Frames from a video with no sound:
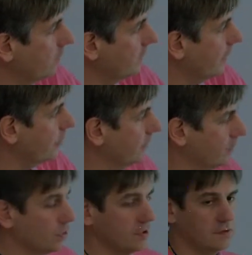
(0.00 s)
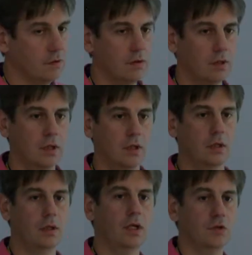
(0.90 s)
side of it, which is
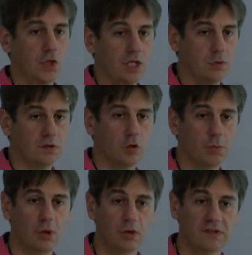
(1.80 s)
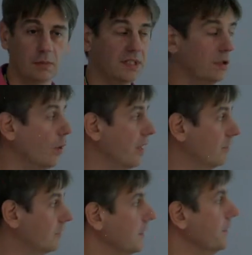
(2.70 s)
associated with tropical instability
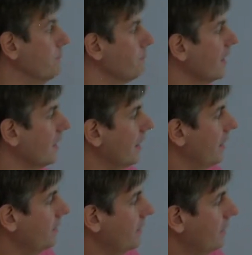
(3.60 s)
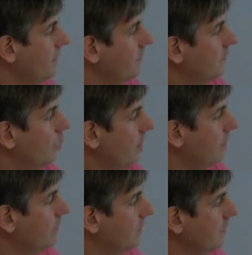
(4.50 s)
waves. And these
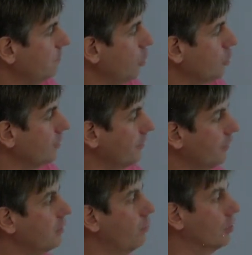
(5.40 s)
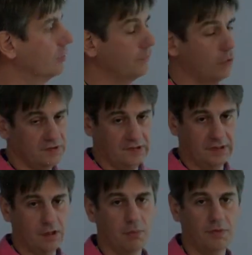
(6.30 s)
waves and these motions are very important for
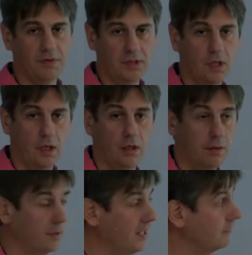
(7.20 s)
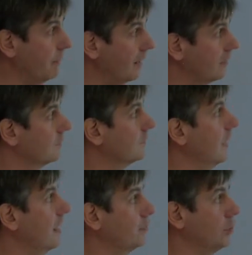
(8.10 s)
setting up the heat balance
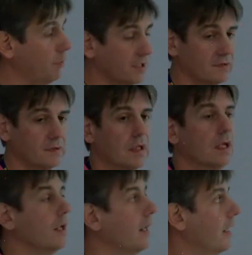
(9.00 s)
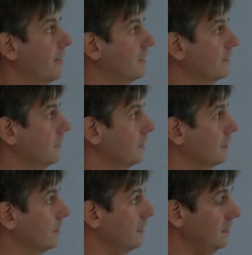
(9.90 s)
at the tropics. And
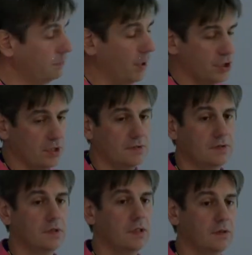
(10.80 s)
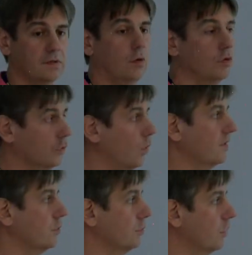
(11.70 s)
the heat budget is also
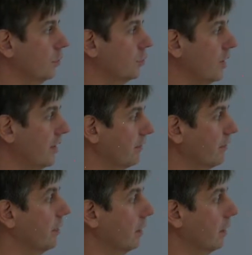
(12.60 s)
what's going to drive